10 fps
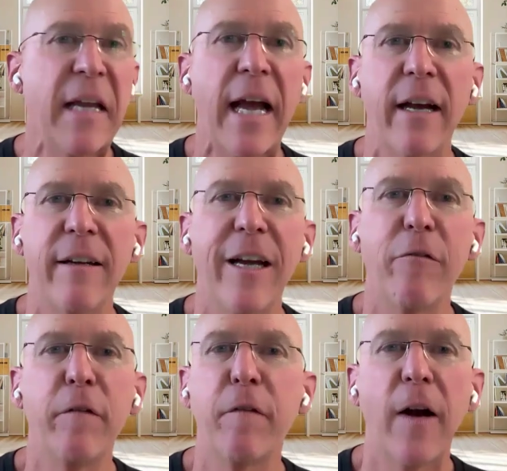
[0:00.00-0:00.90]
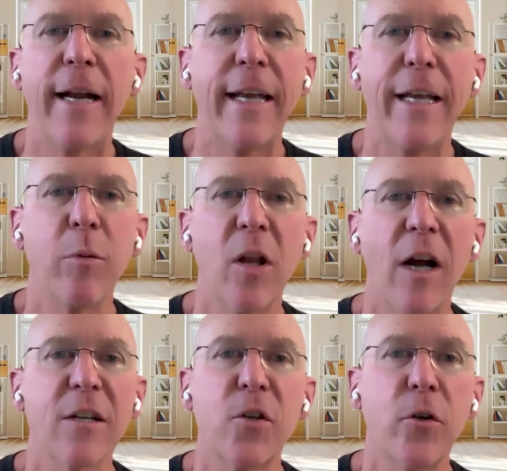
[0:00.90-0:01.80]
yeah, every Friday he
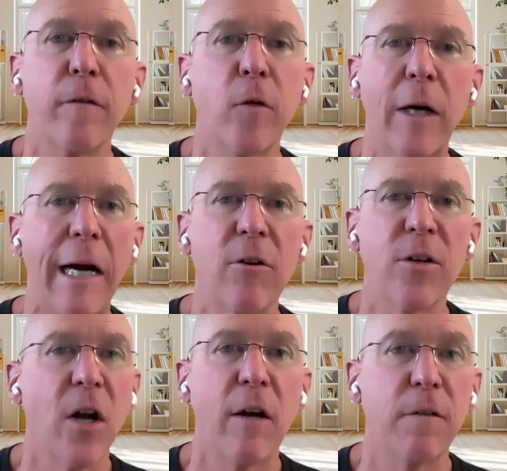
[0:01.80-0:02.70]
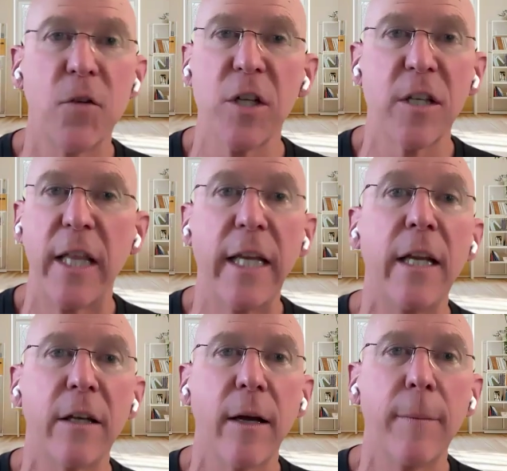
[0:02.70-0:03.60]
blocks 2 to 4 hours off of just
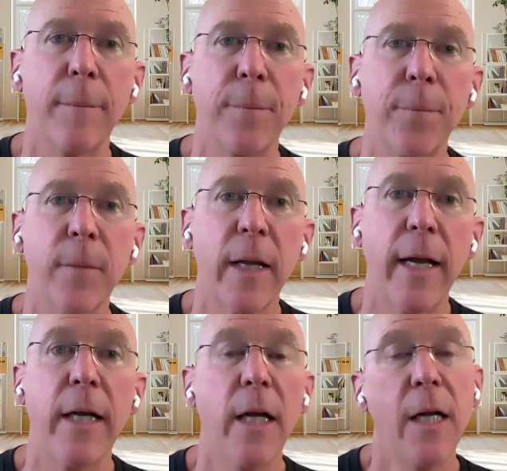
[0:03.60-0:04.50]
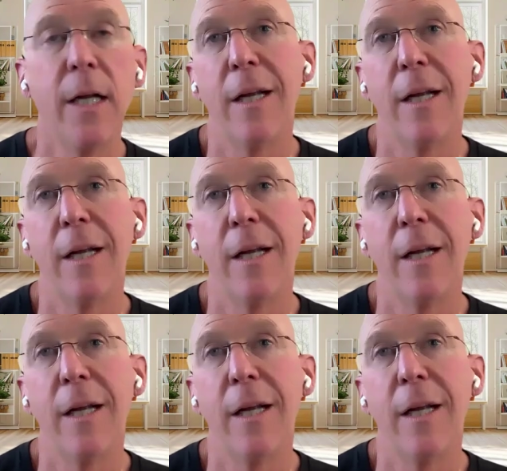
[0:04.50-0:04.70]
thinking time. And